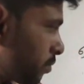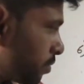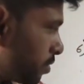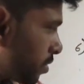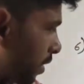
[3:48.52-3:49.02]

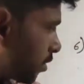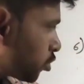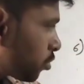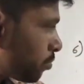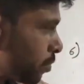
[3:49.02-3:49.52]
step is the
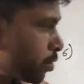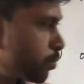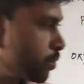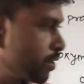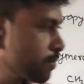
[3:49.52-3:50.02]
addition of
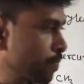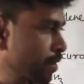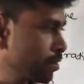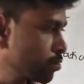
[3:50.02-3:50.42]
mercury.